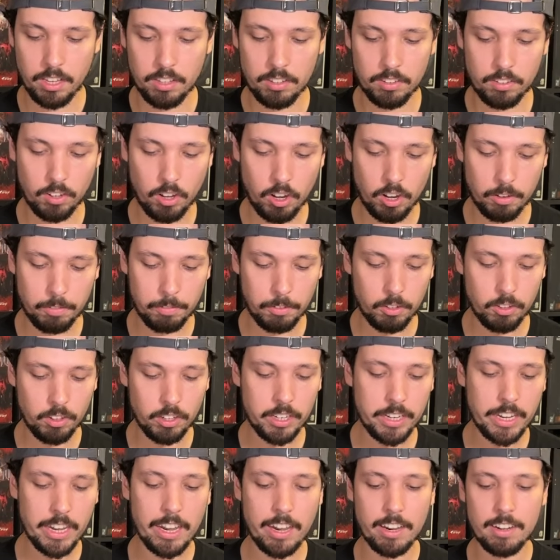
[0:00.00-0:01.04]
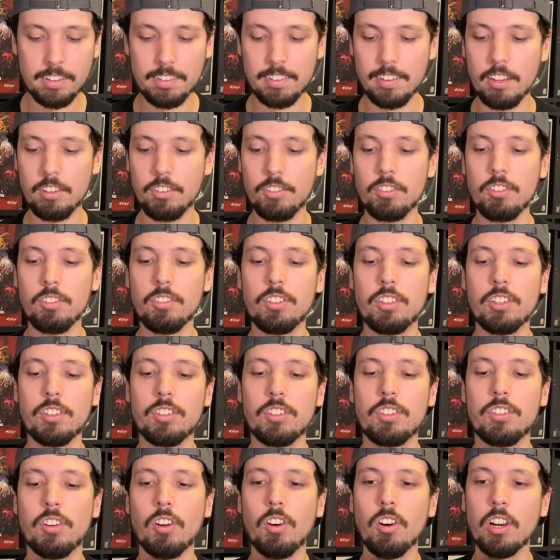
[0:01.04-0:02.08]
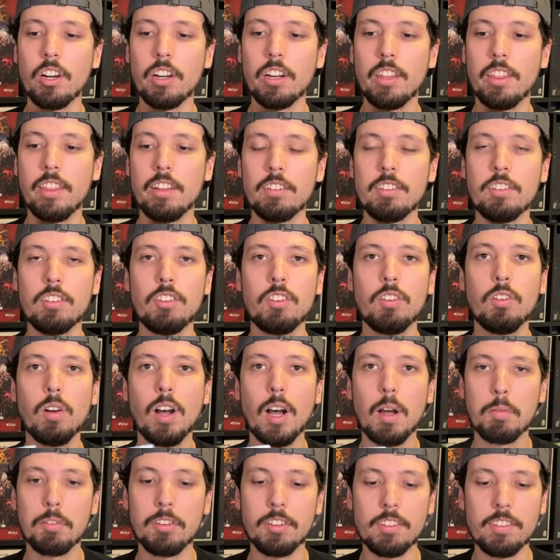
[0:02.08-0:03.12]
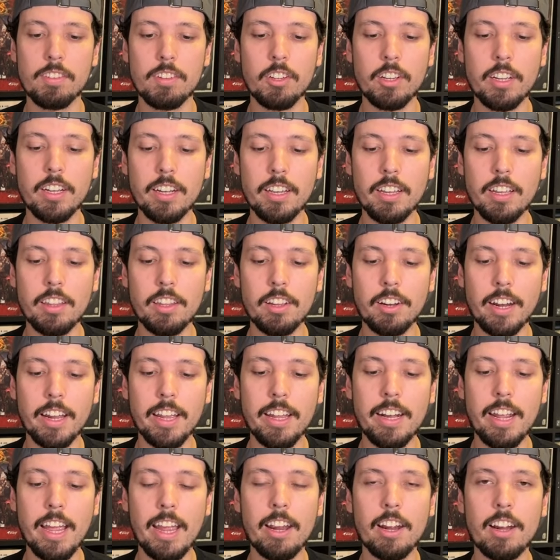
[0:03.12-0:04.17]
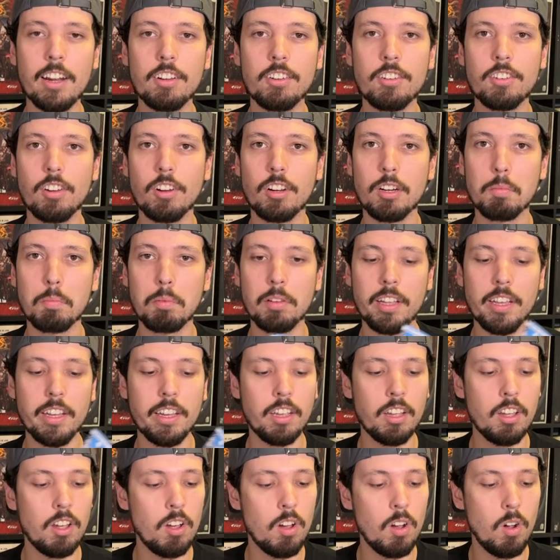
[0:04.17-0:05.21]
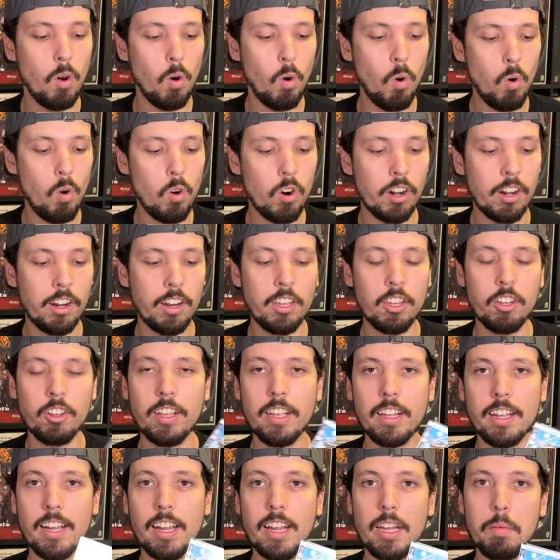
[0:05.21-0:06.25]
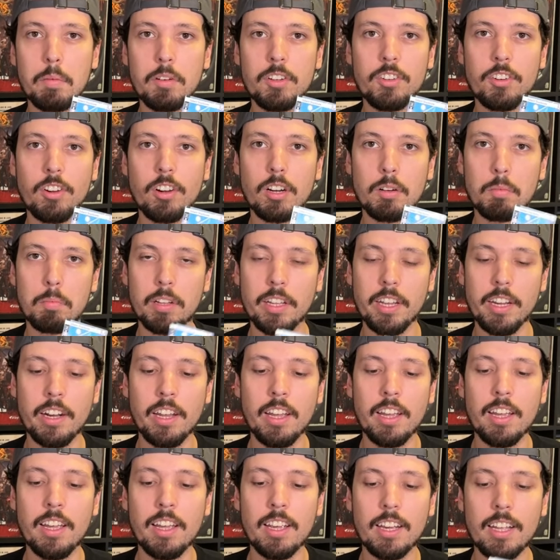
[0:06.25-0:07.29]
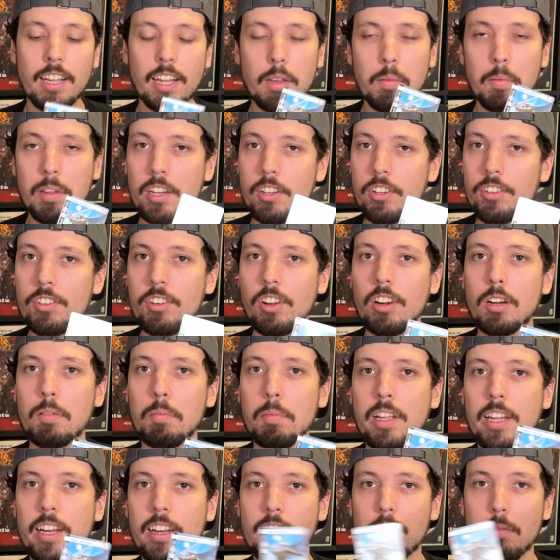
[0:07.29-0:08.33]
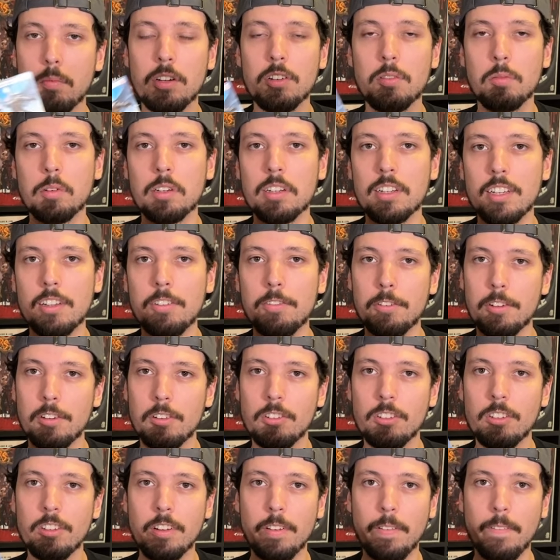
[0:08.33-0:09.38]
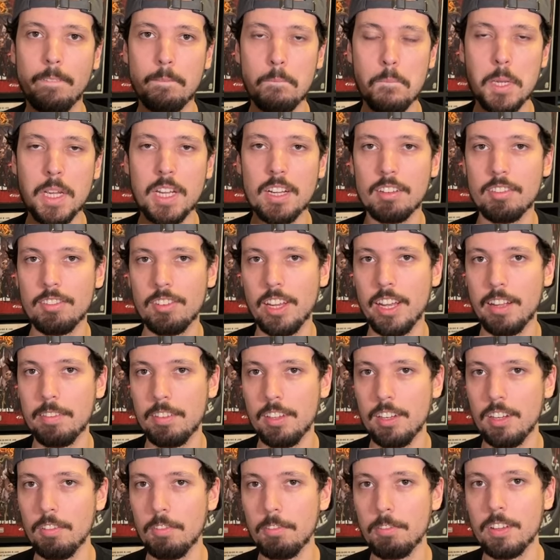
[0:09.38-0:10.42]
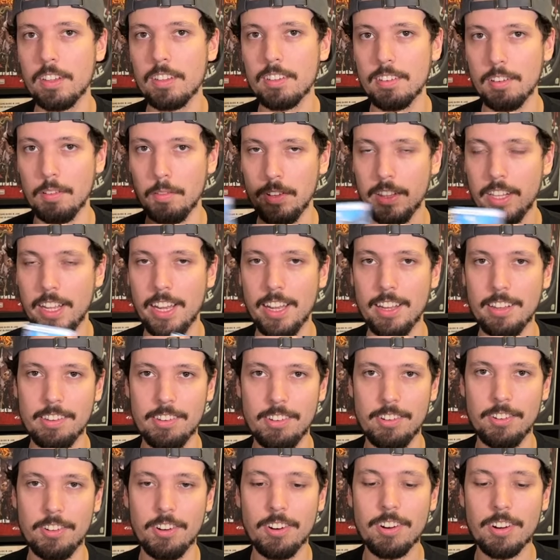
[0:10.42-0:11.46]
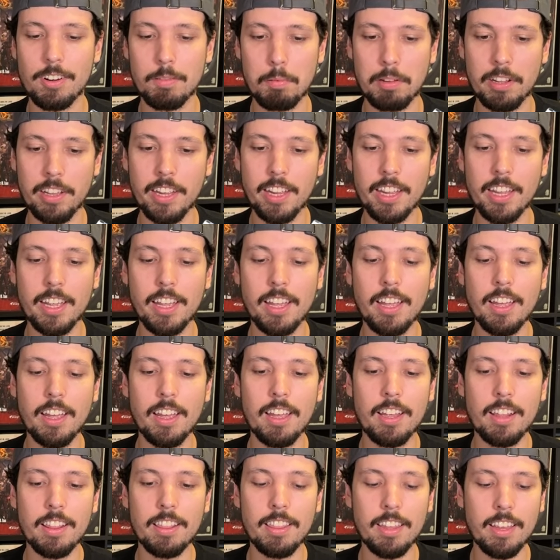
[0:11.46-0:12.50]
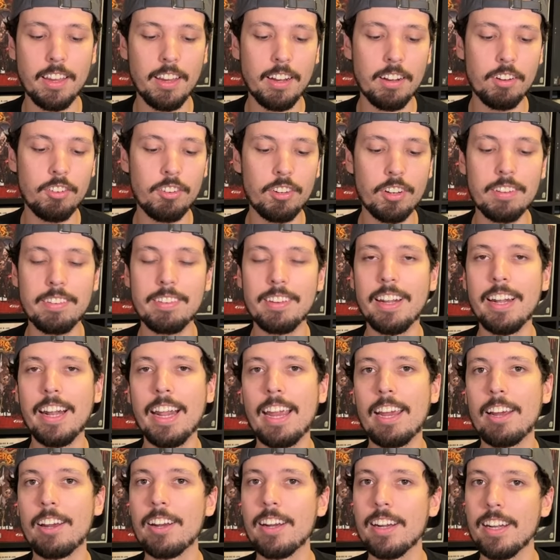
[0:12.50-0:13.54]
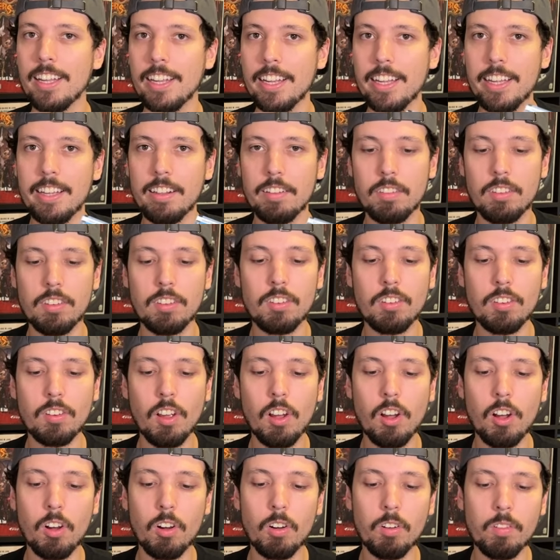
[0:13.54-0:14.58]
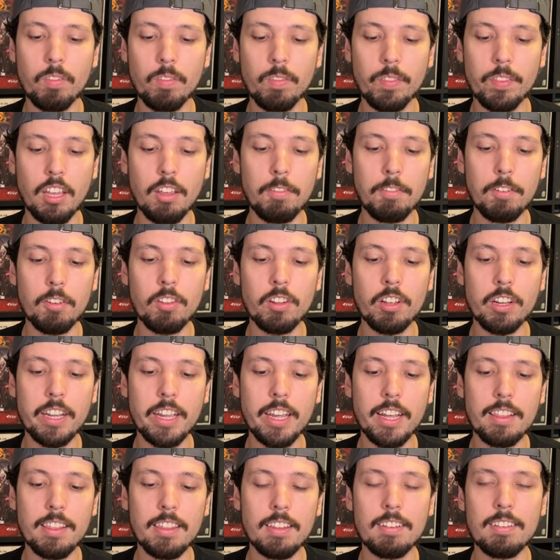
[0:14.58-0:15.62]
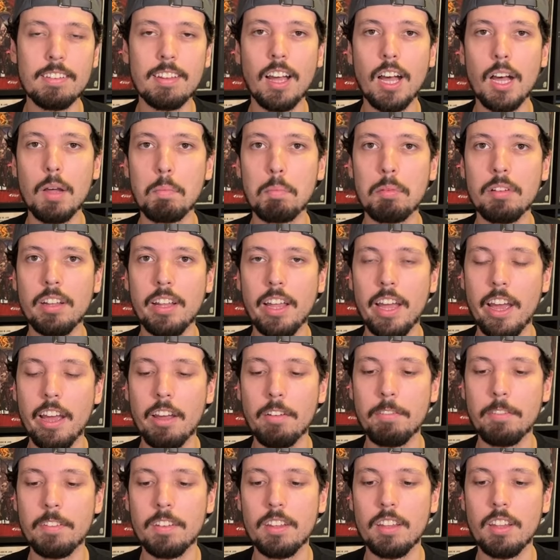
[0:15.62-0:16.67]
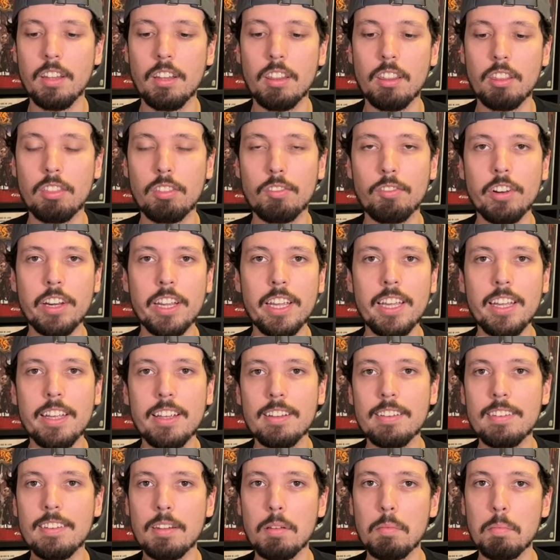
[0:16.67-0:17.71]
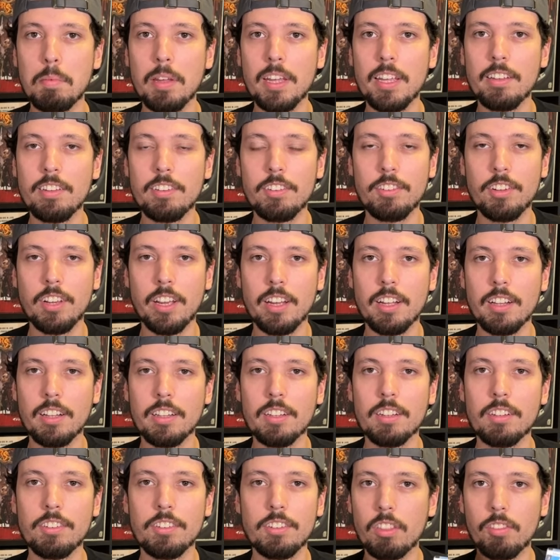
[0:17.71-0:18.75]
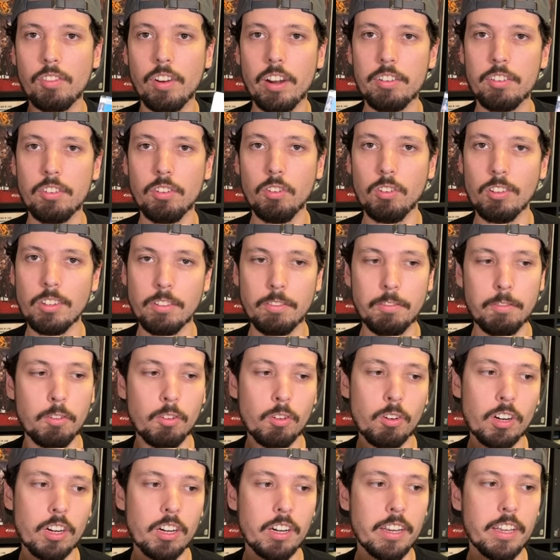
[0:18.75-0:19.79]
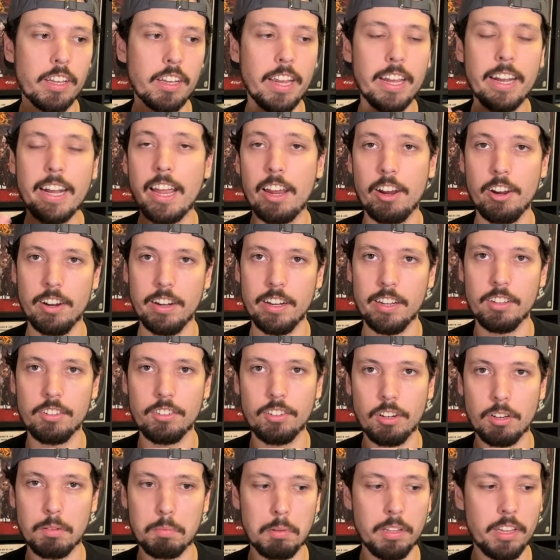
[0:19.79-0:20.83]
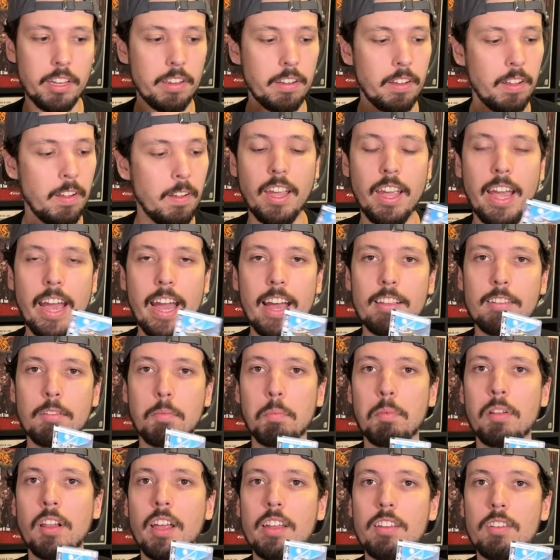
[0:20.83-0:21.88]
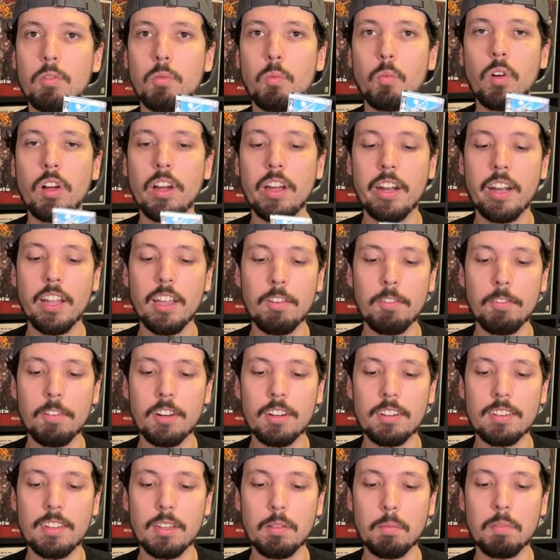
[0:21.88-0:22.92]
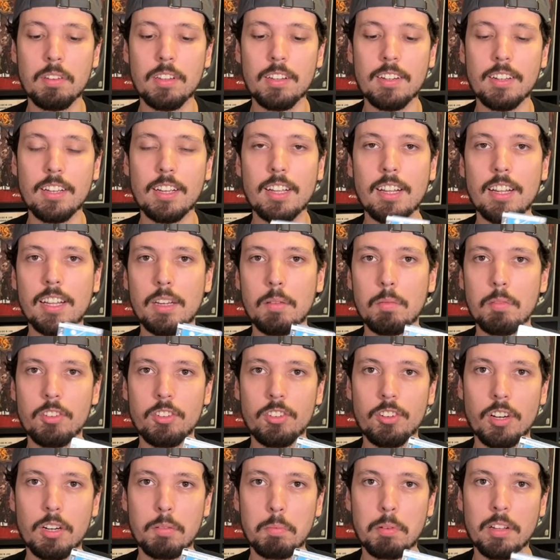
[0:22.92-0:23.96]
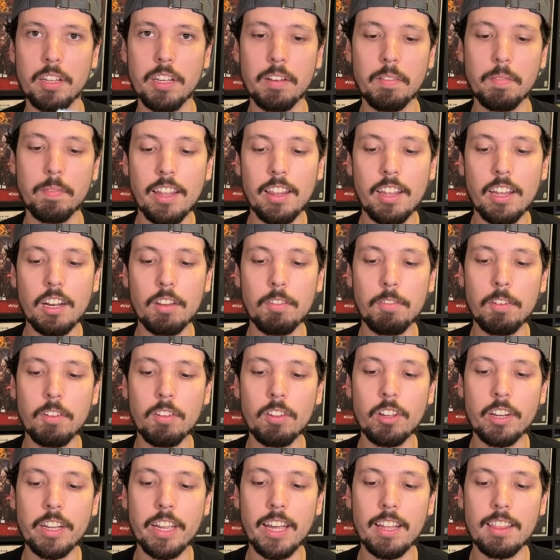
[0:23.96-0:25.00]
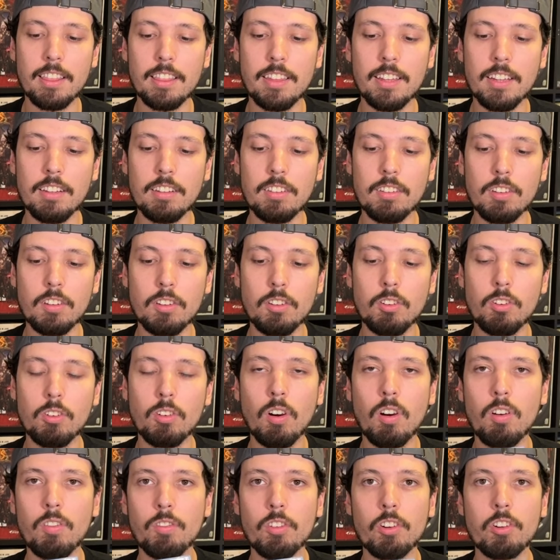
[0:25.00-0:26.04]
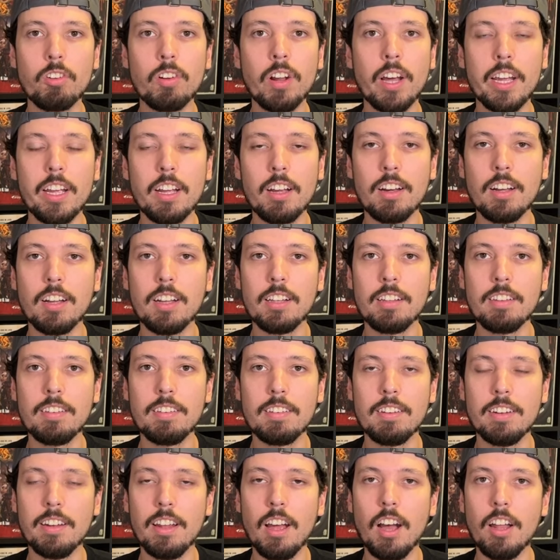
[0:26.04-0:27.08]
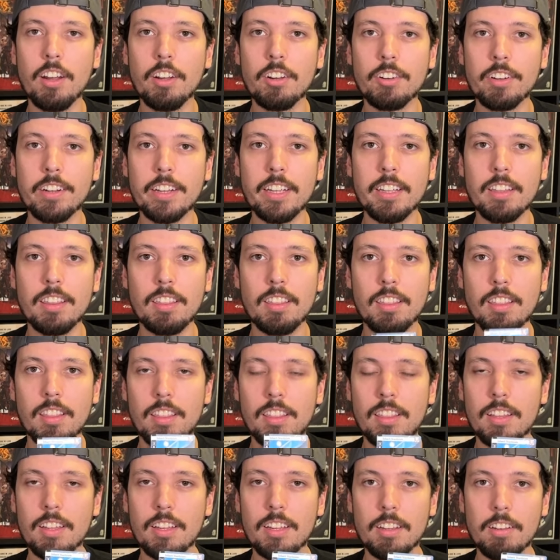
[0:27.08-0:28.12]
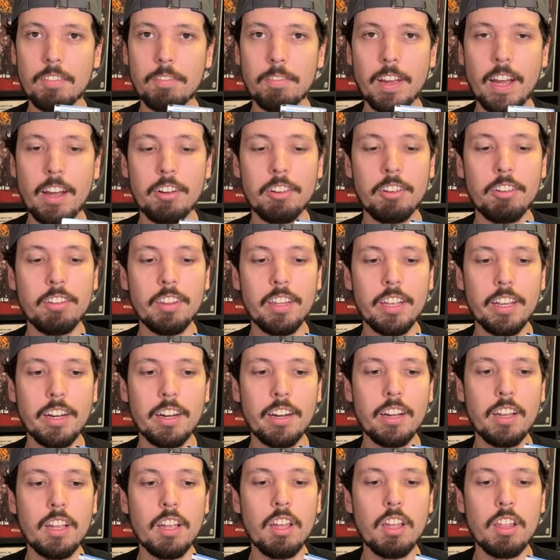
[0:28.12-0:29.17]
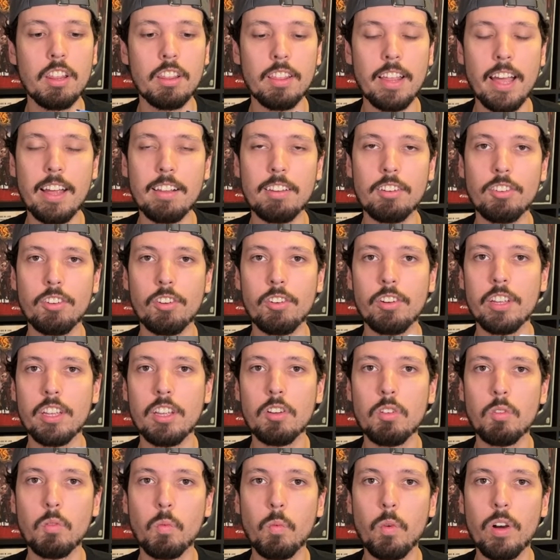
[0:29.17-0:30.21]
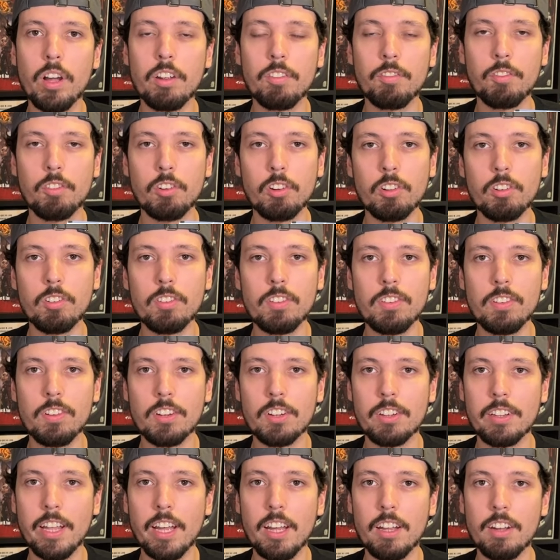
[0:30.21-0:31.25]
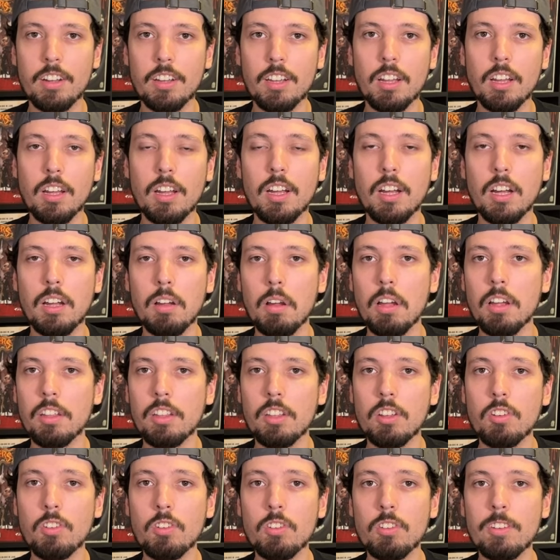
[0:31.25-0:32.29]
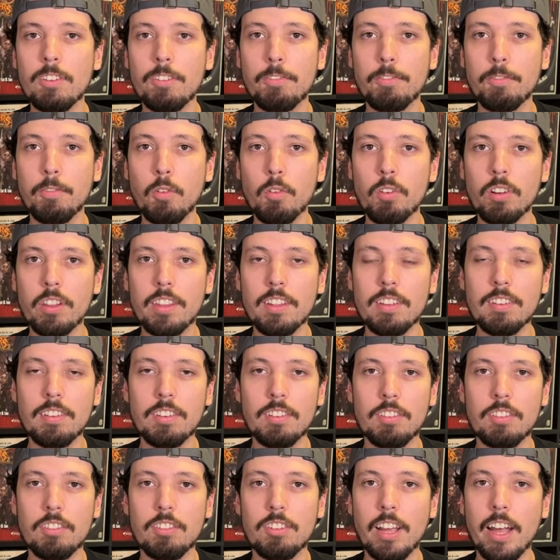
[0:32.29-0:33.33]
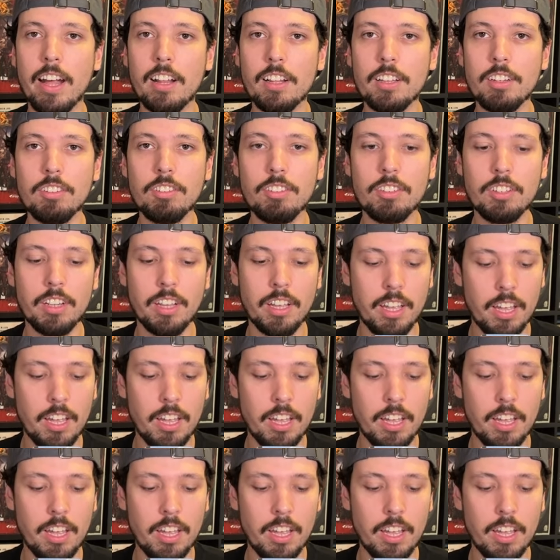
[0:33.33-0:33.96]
So if you look at ancestral shard, there's 2 options. You can either inherit shard plate, or you can claim a shard blade. Claiming a shard blade is much more difficult because you have to defeat someone that has a shard plate than just inheriting it. So if you look at the top left, 3 is the base challenge threshold for inheriting shard plate. It has +1 if you're attempting to claim the shard plate. And then if you look at the 2 rune icons and underneath the value there, that's showing you what runes you're allowed to use for this challenge.